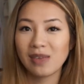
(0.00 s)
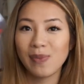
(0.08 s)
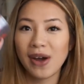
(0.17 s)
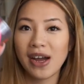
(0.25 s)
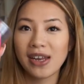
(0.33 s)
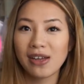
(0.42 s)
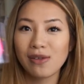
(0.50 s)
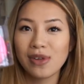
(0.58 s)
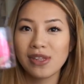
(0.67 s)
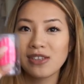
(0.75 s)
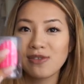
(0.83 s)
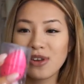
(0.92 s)
to buy another
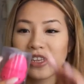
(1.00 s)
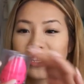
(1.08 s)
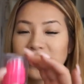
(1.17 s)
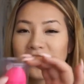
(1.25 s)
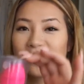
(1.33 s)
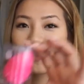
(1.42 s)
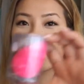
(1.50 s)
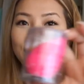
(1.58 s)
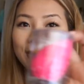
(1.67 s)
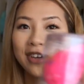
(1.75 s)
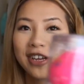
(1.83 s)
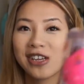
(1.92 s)
one. This one is so
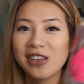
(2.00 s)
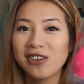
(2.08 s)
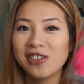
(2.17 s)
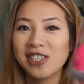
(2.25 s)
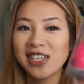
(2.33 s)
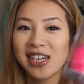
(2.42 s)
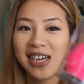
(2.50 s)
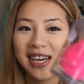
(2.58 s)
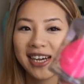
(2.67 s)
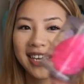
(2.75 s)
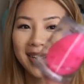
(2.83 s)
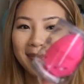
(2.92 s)
small and cute.
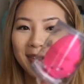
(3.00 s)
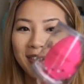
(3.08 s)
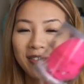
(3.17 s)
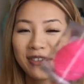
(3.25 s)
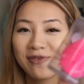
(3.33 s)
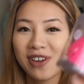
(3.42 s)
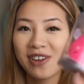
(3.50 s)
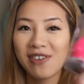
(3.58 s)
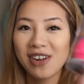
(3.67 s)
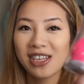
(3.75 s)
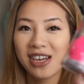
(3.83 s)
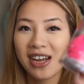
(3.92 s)
It looks really,
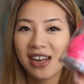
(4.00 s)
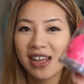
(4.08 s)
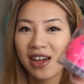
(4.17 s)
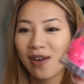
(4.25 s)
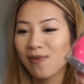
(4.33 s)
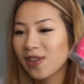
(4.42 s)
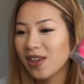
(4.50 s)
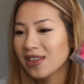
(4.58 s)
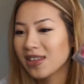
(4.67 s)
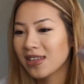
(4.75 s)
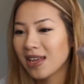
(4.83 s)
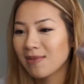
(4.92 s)
really tiny. Hopefully
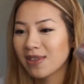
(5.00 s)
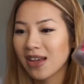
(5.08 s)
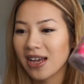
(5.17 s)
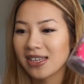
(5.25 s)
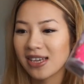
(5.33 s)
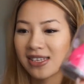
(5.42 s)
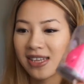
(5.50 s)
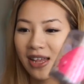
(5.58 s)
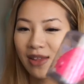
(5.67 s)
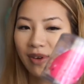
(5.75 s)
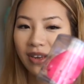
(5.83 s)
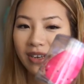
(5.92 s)
it's the same size as the
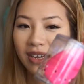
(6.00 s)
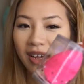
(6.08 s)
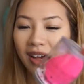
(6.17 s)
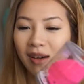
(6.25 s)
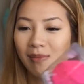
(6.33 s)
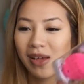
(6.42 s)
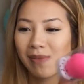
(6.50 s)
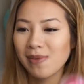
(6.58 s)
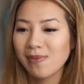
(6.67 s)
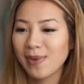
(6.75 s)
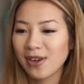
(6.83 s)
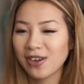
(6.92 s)
other one. Maybe
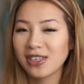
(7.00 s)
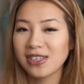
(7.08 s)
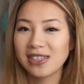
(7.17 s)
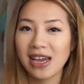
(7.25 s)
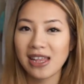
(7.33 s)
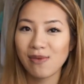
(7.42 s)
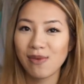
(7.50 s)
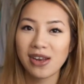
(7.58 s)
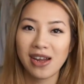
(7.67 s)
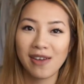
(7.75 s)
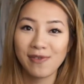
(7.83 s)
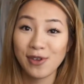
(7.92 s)
because the other one
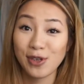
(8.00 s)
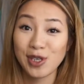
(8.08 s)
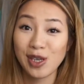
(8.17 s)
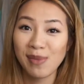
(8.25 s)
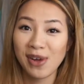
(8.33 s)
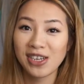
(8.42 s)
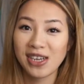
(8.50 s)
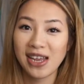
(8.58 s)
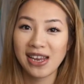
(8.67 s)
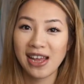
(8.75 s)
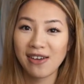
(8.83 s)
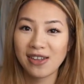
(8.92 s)
I've used so much
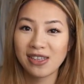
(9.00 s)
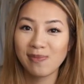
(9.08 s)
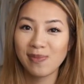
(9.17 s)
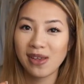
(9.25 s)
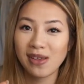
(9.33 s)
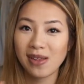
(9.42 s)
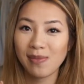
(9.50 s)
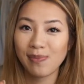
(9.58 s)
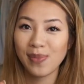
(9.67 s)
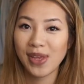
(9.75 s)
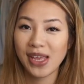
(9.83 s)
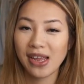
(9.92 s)
and now it's a bit
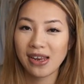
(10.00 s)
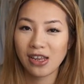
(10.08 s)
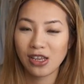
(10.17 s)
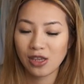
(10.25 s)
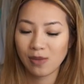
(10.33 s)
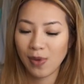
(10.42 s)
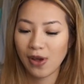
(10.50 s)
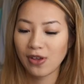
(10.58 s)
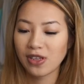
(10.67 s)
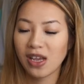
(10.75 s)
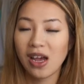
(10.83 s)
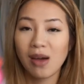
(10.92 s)
big and
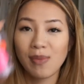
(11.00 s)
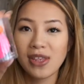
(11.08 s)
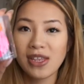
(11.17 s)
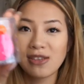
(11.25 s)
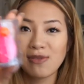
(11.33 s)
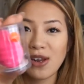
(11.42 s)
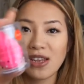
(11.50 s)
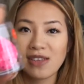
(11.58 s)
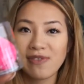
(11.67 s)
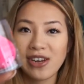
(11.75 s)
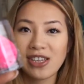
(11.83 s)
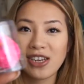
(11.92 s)
exposed. But this one is
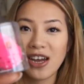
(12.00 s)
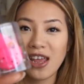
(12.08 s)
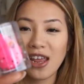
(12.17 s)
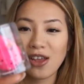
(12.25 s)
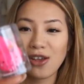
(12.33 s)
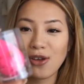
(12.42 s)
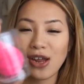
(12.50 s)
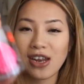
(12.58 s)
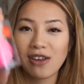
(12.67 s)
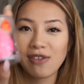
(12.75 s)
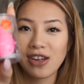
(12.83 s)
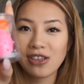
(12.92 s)
really tiny and cute, and
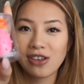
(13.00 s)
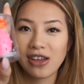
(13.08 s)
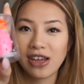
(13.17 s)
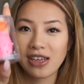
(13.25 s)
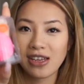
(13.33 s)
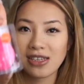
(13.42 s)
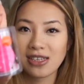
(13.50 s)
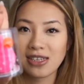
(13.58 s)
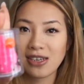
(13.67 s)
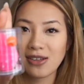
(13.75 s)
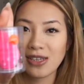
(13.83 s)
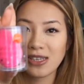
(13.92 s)
I really do like it.
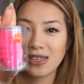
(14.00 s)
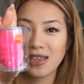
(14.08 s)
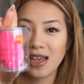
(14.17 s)
So this is